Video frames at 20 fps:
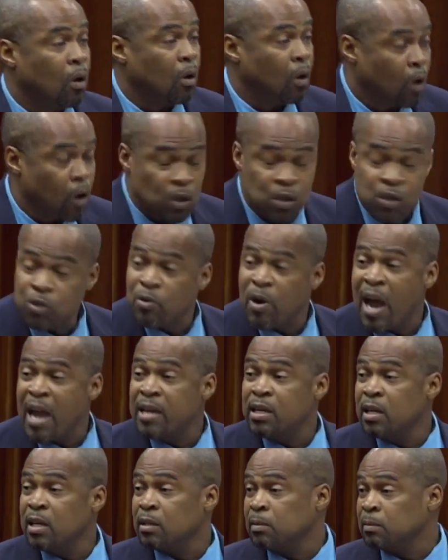Horse
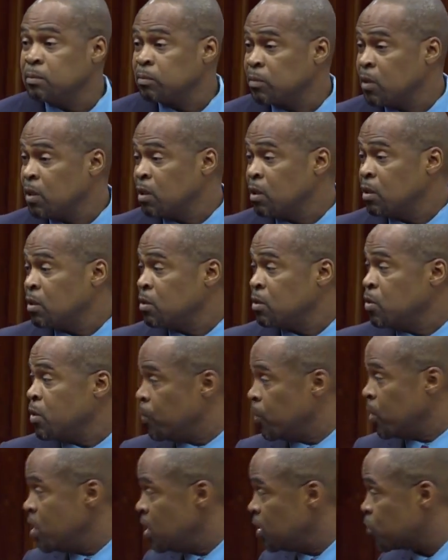riding.
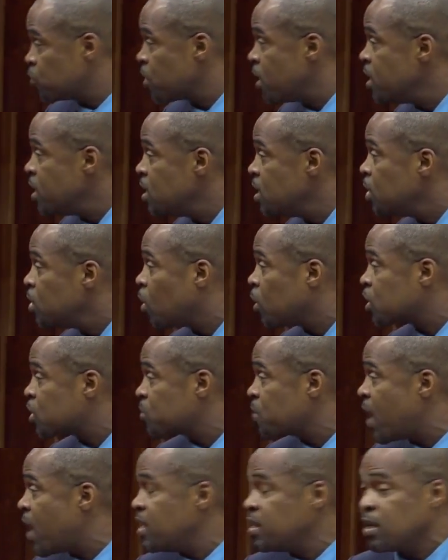We need training in horse
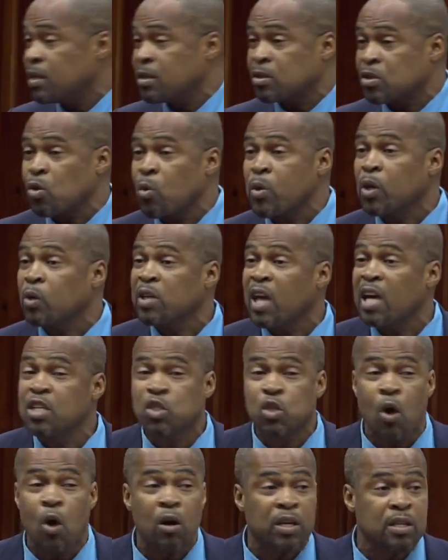riding so we could get
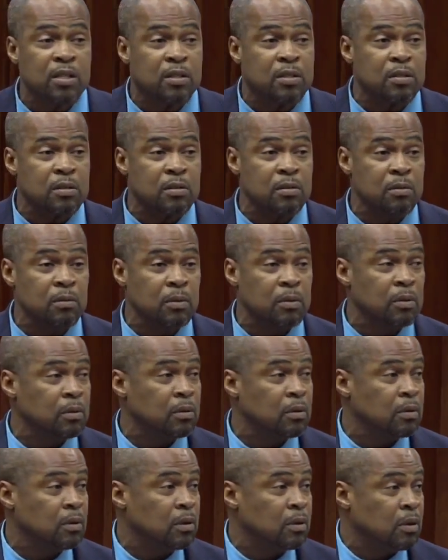jockeys.
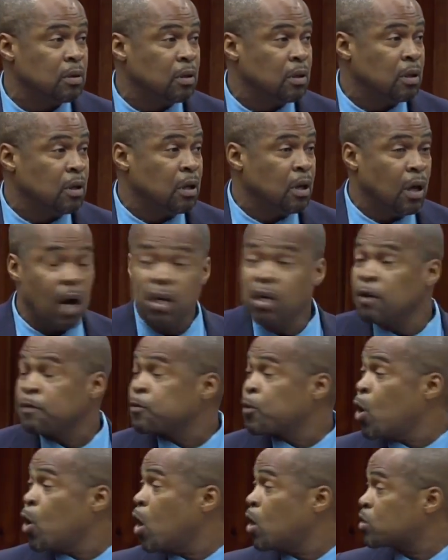And
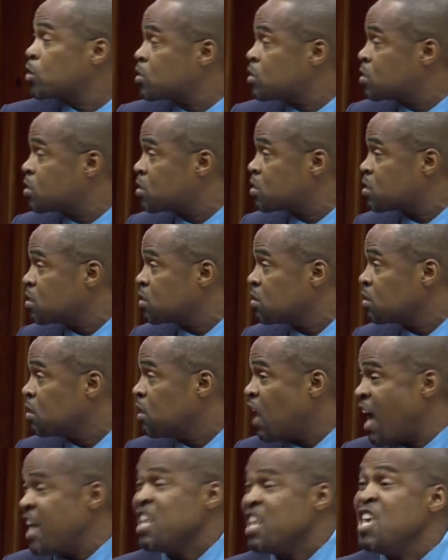of course,
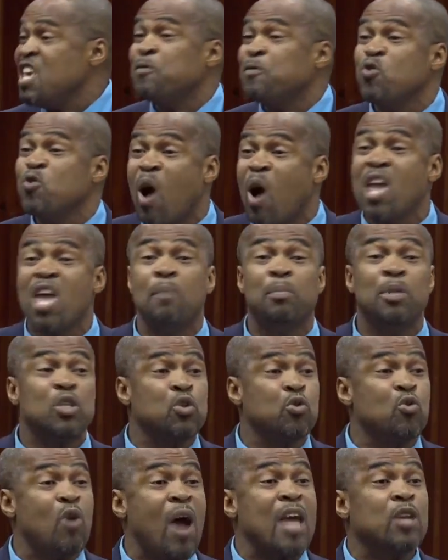and if you are able
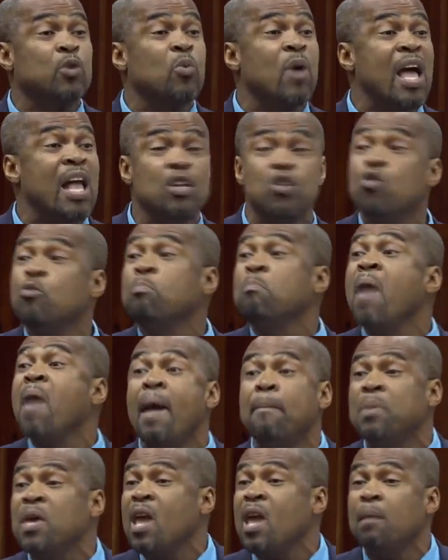to ride well, you
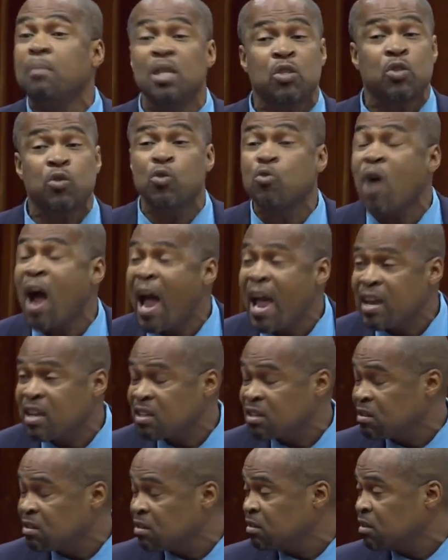may be able to ride
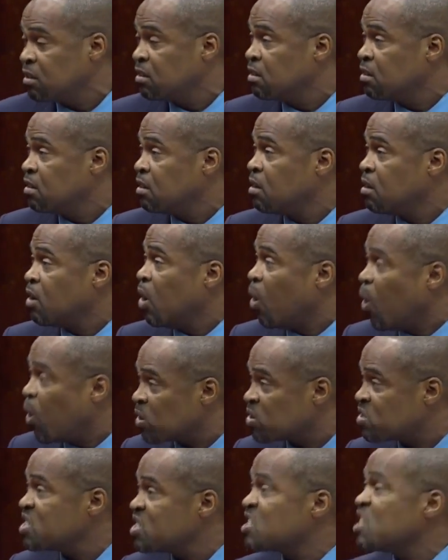
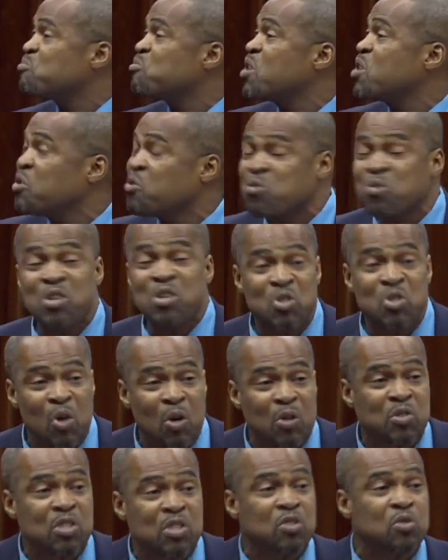horses and bring
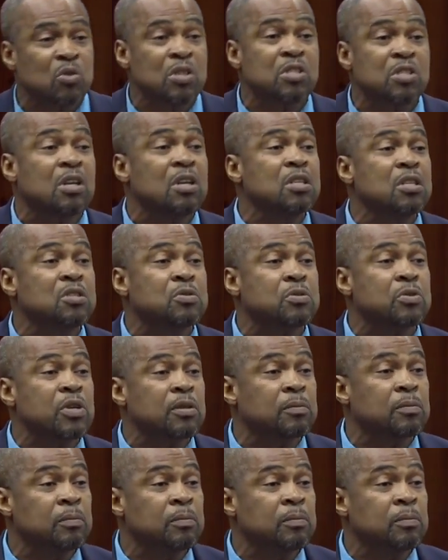resources to this country.